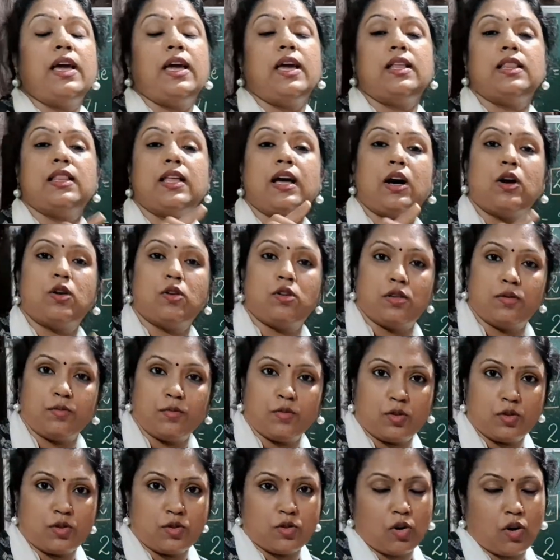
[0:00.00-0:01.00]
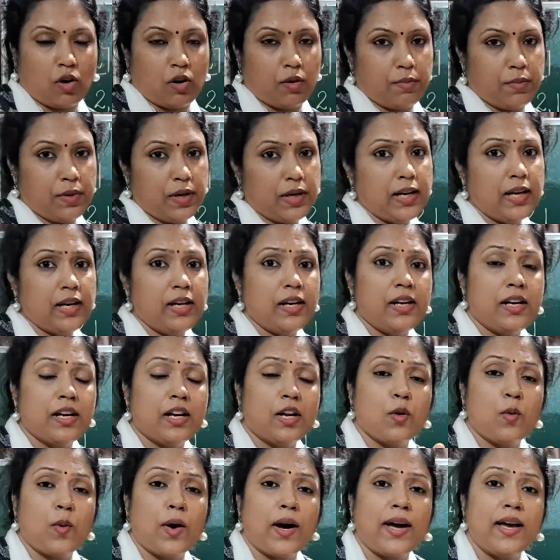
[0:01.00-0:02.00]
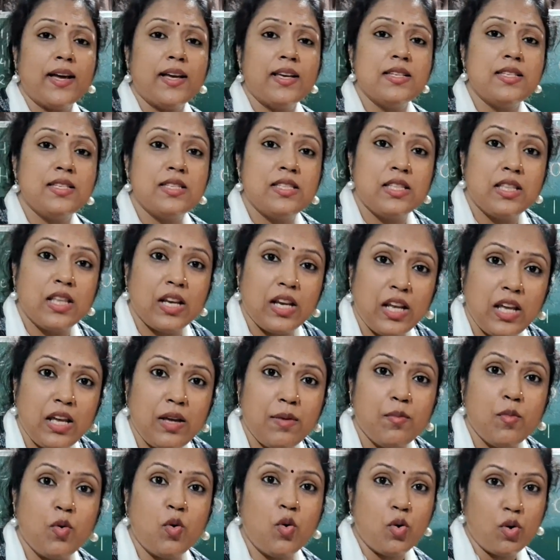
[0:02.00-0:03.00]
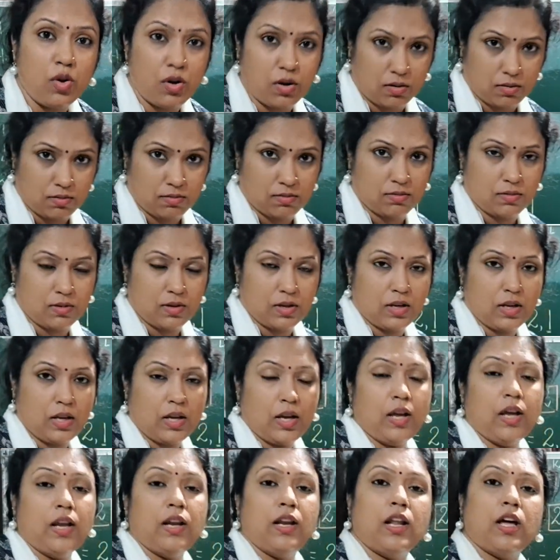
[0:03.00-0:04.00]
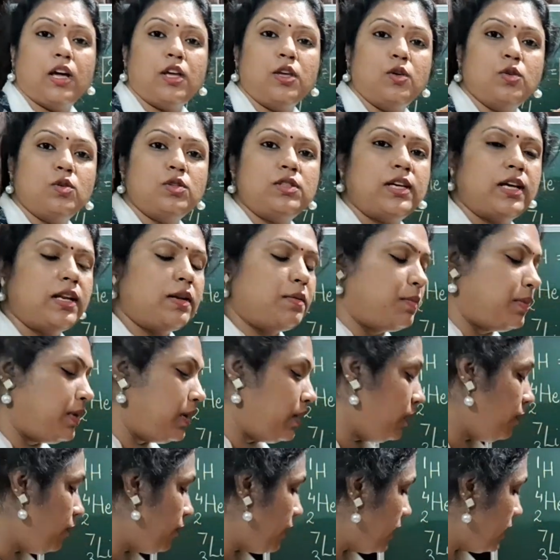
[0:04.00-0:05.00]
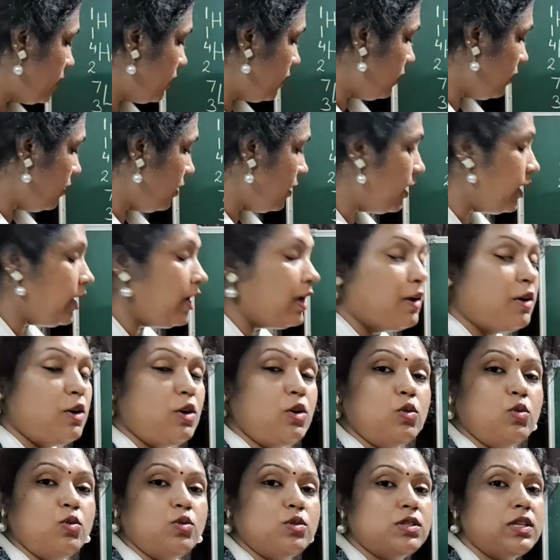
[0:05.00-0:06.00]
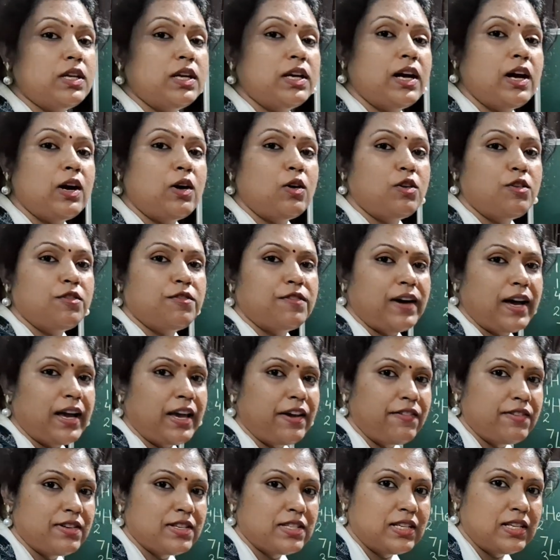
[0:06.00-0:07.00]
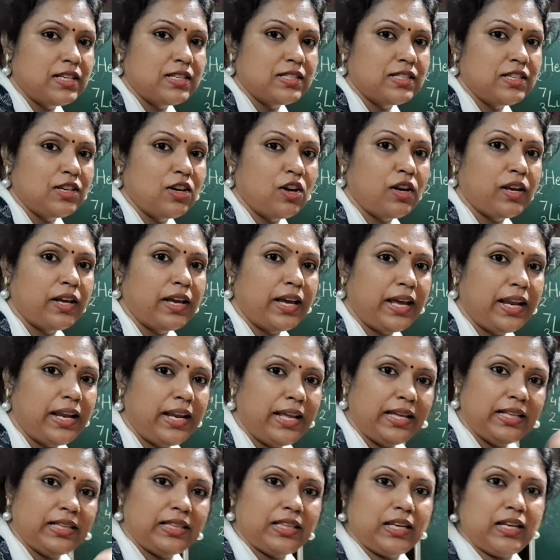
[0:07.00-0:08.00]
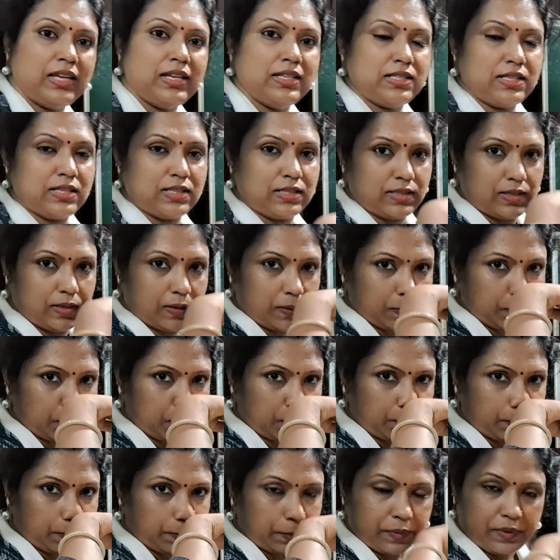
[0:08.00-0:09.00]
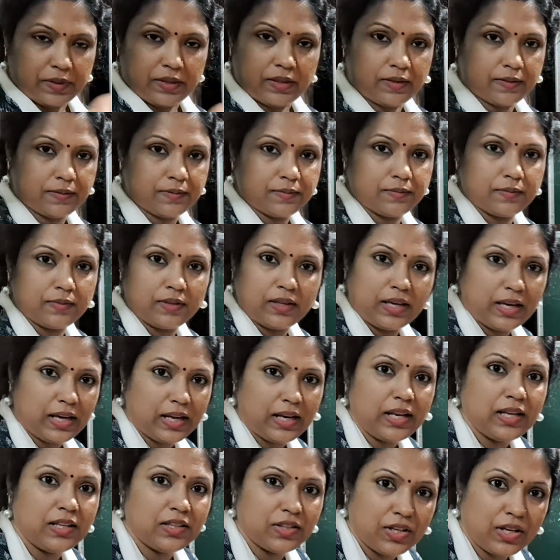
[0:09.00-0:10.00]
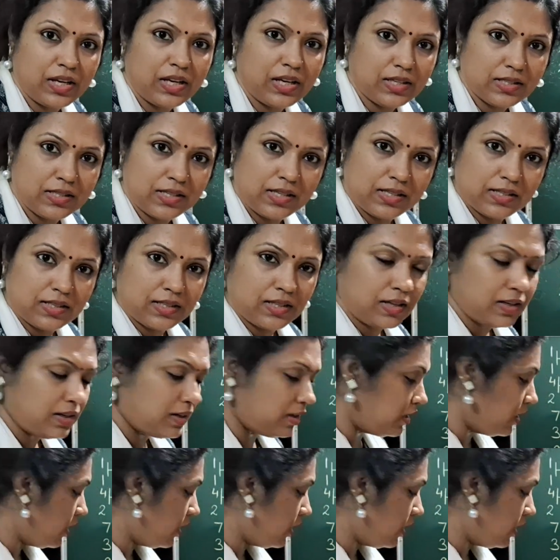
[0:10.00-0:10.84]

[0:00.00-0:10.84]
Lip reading: in the outermost orbit and it requires 3 more. Now you tell me whether losing out 5 is easy or gaining 3 is easy. Gaining 3 is easy.